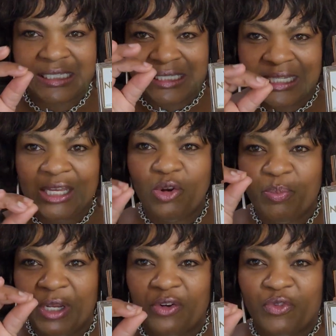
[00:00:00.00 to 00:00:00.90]
little
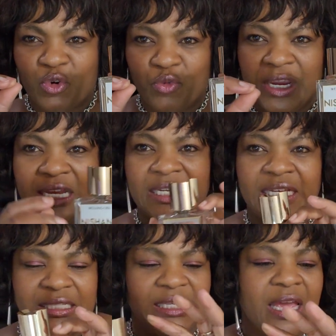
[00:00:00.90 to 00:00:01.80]
bit of
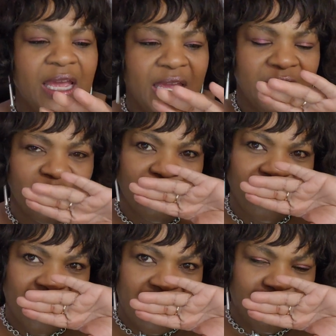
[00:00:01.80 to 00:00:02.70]
greenness in your
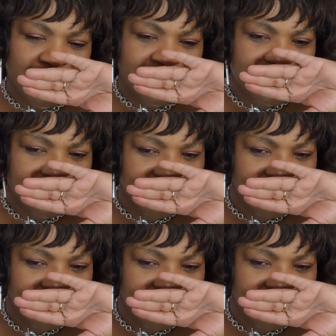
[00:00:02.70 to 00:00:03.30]
fragrance.